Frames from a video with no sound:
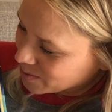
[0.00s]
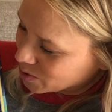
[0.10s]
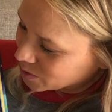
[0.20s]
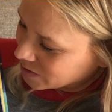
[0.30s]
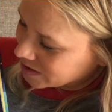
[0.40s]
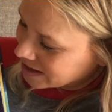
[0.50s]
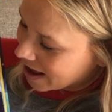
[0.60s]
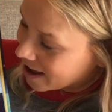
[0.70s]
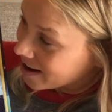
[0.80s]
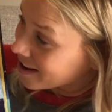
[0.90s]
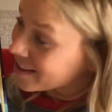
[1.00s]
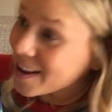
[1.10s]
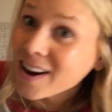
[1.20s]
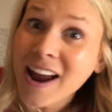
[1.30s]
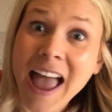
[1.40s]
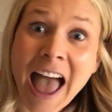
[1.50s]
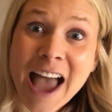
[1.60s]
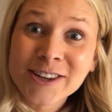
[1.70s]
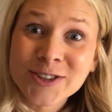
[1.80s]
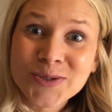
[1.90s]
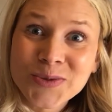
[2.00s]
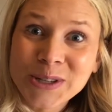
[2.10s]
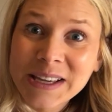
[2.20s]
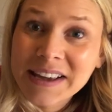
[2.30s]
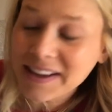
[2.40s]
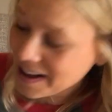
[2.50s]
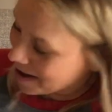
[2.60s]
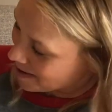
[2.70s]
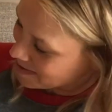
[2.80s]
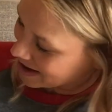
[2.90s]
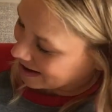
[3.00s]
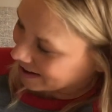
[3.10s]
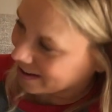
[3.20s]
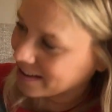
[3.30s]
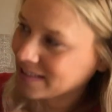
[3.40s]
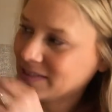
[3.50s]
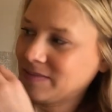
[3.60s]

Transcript: moon said. "They're actually coming."